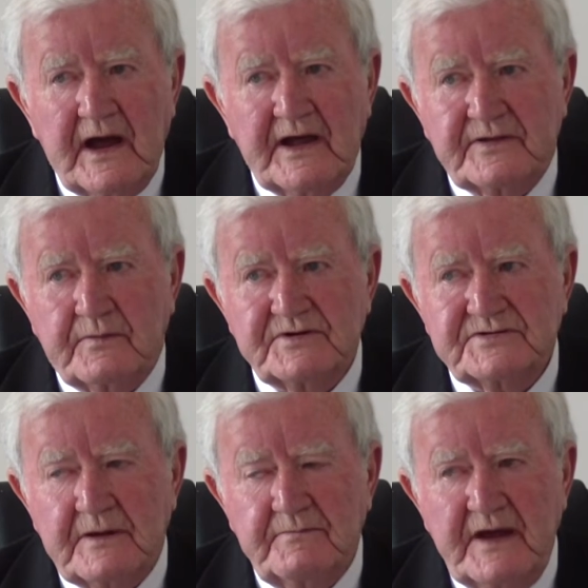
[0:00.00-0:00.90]
There
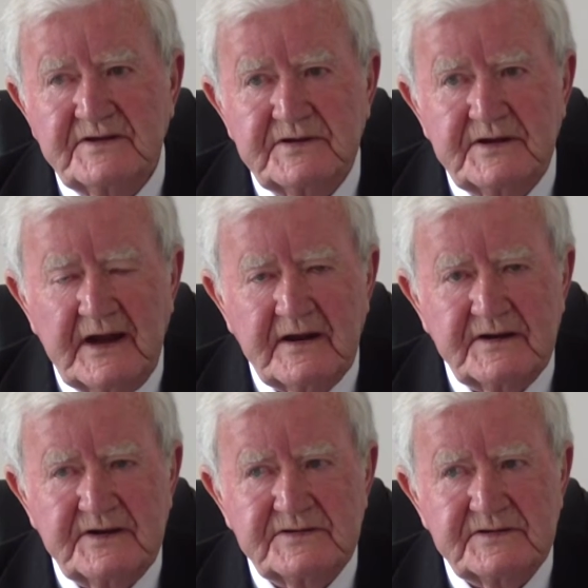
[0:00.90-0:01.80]
was men's
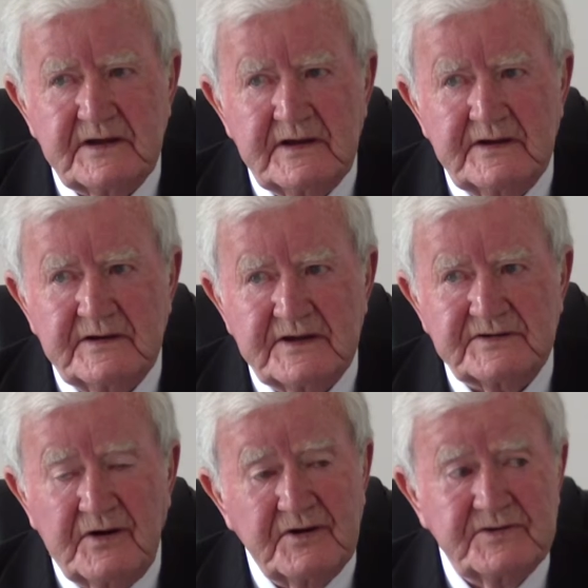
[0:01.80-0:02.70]
sodalities in
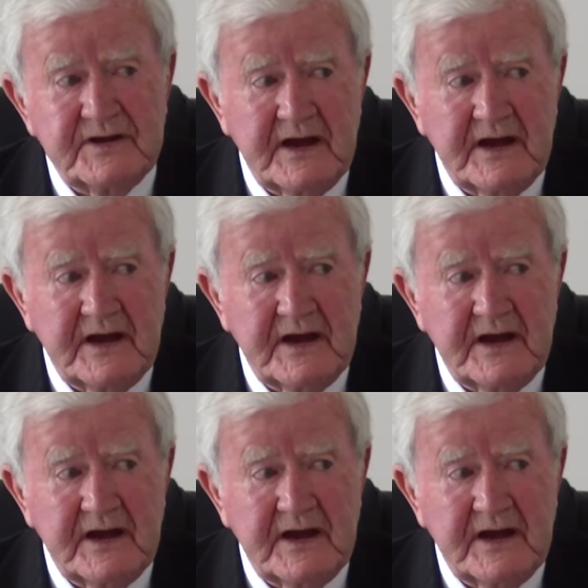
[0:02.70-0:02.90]
this country,